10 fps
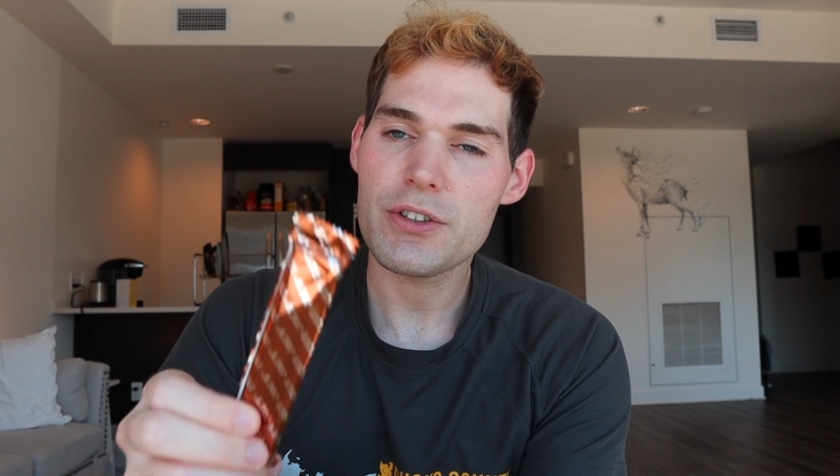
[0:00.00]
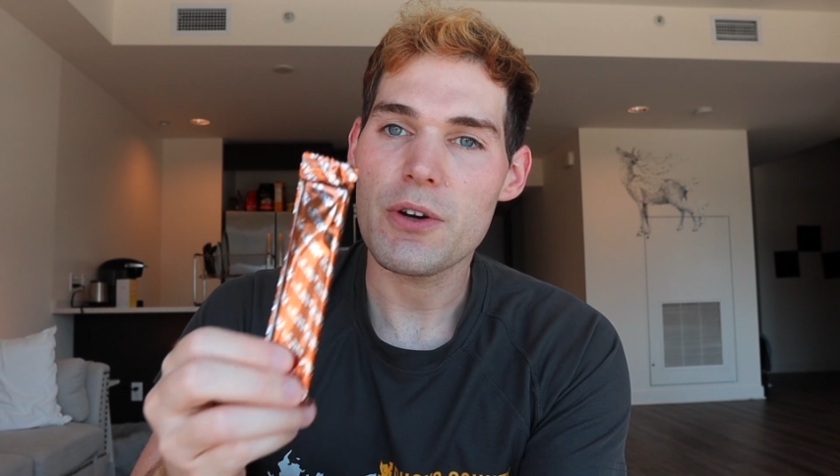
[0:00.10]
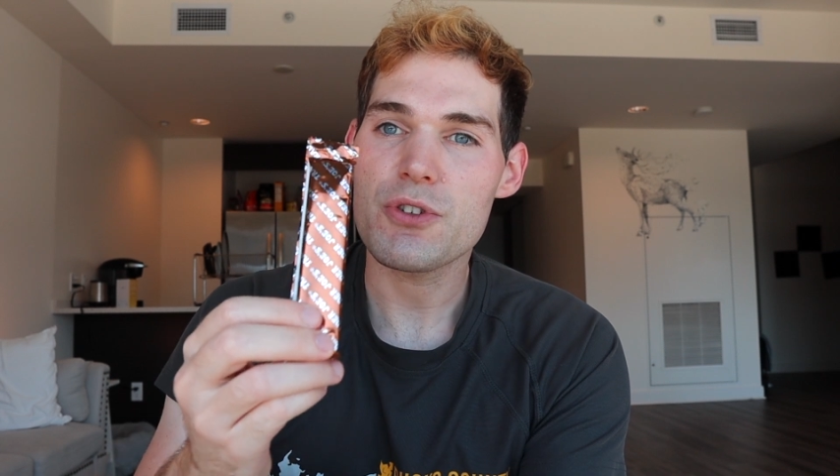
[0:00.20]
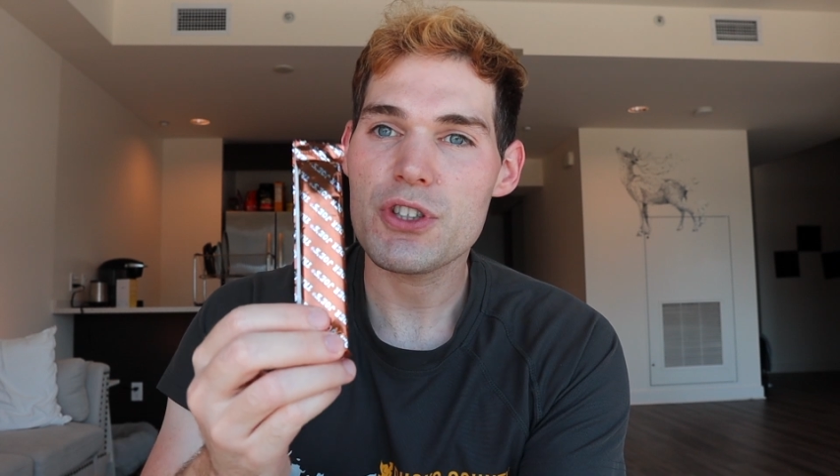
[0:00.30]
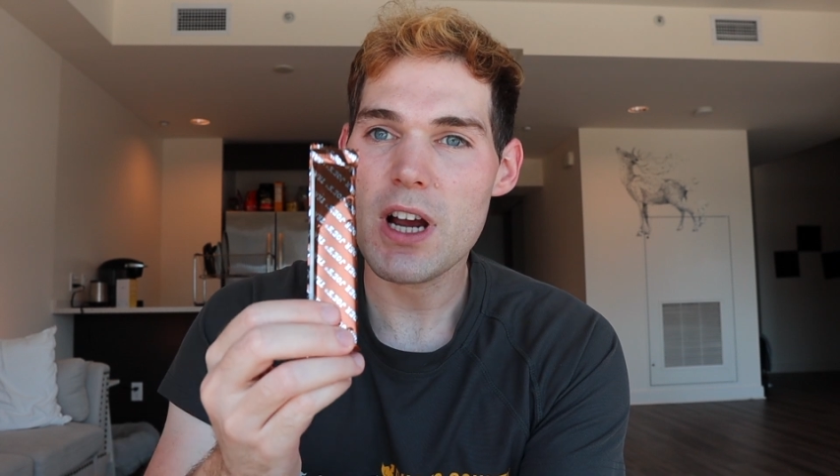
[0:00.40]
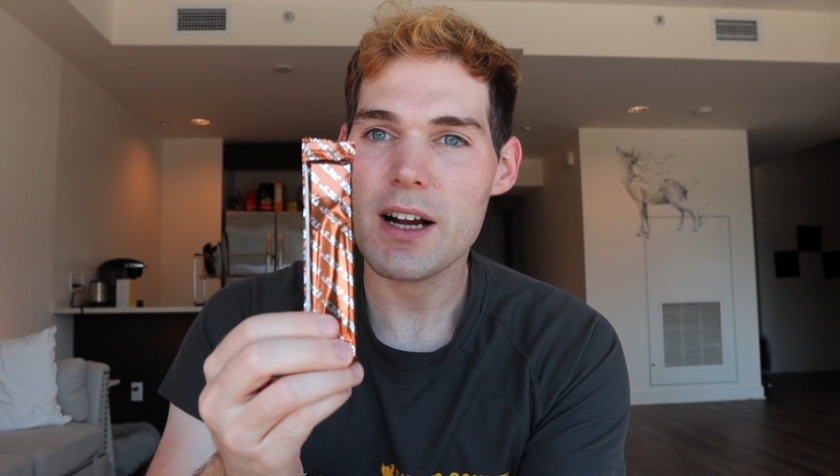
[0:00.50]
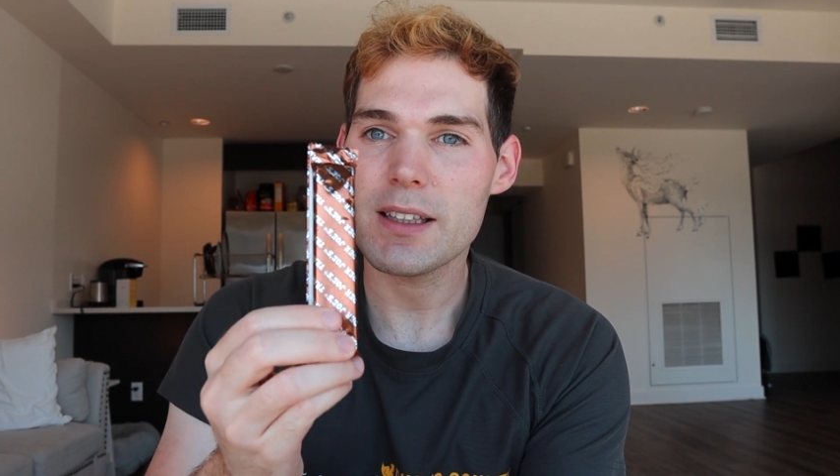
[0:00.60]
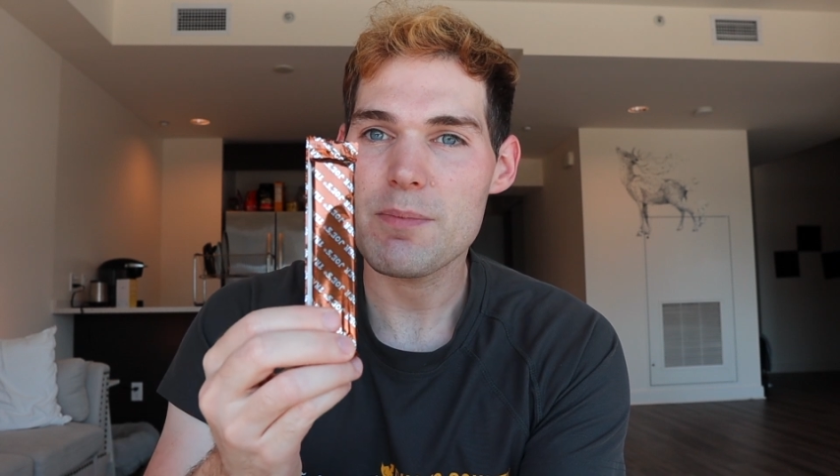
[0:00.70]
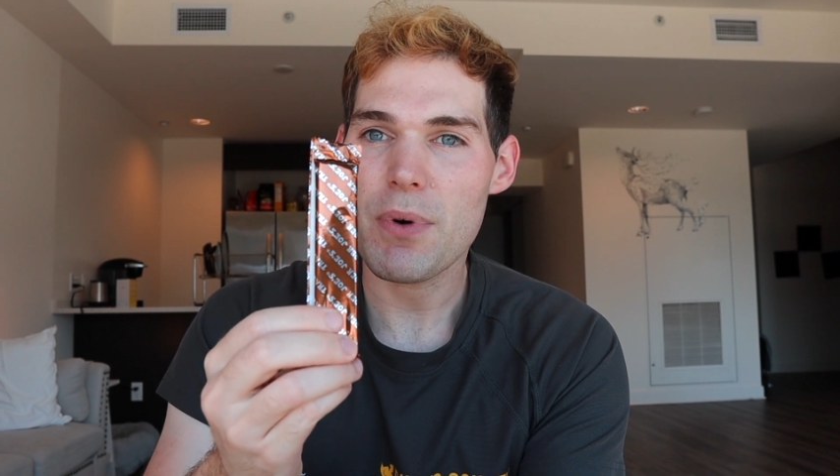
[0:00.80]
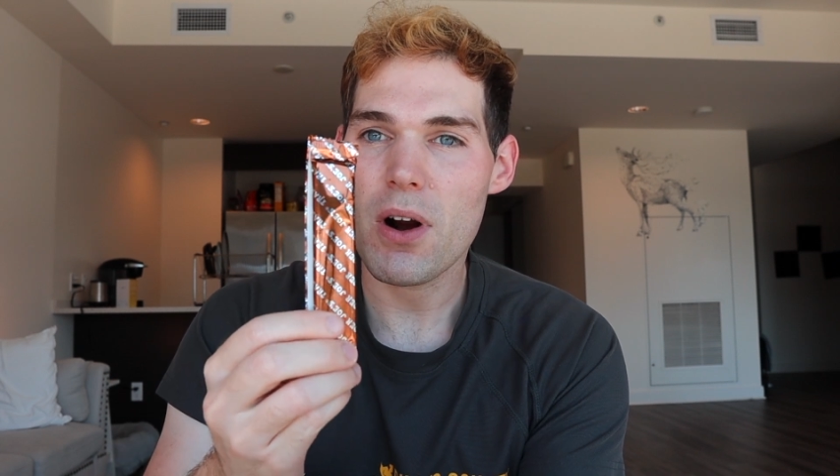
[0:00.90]
Joe's
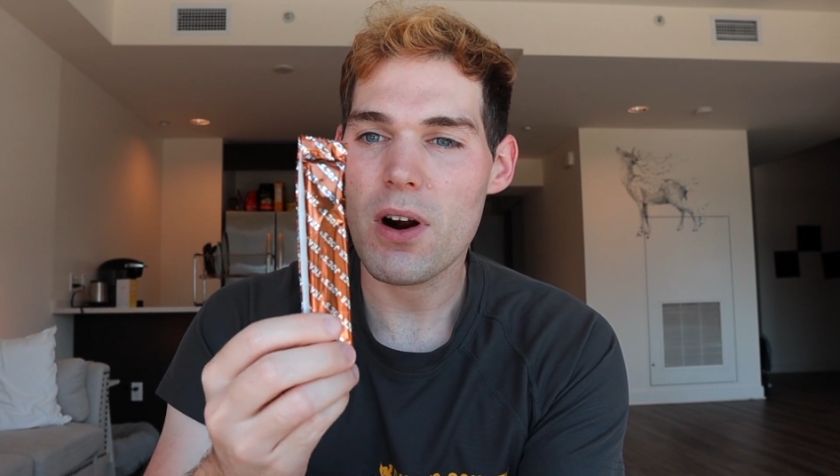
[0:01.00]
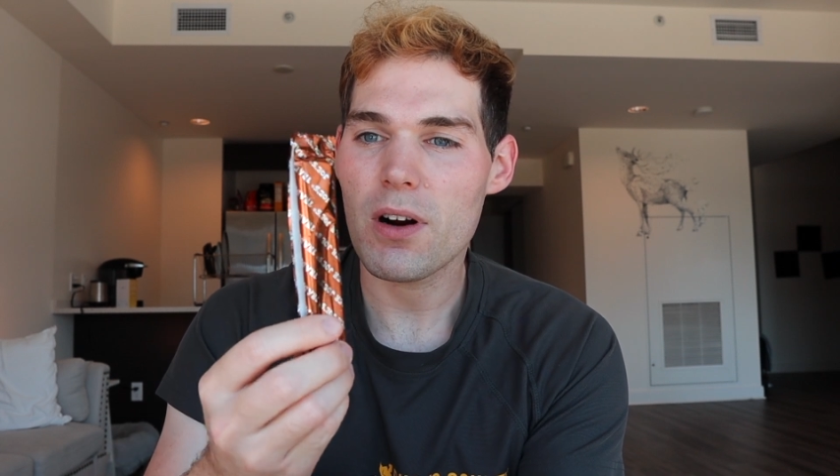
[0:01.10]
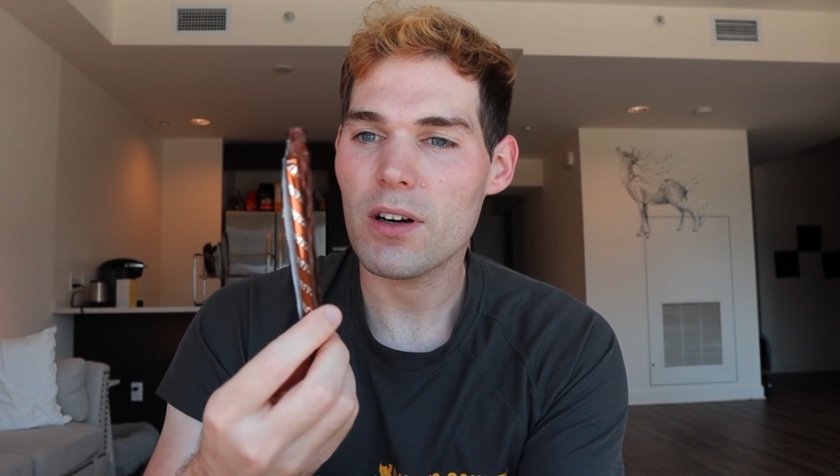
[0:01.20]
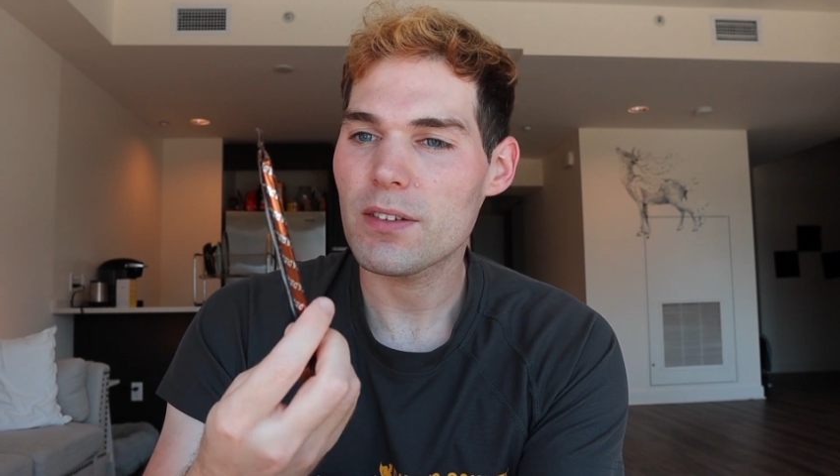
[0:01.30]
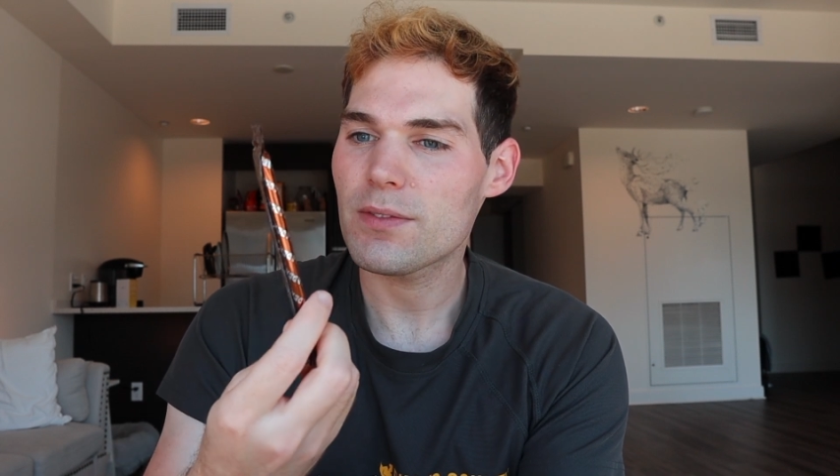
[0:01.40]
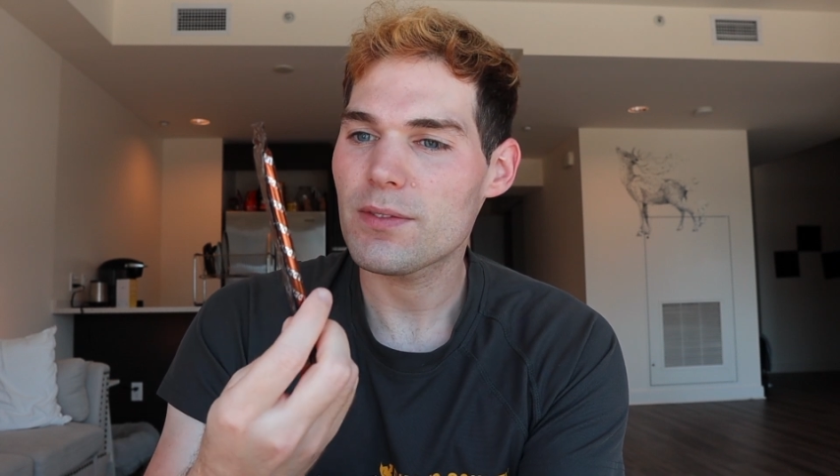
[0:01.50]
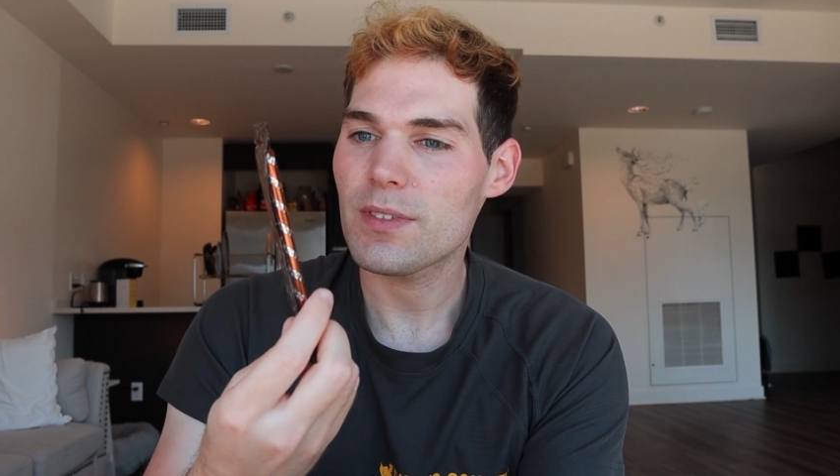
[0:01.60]
chocolate bar.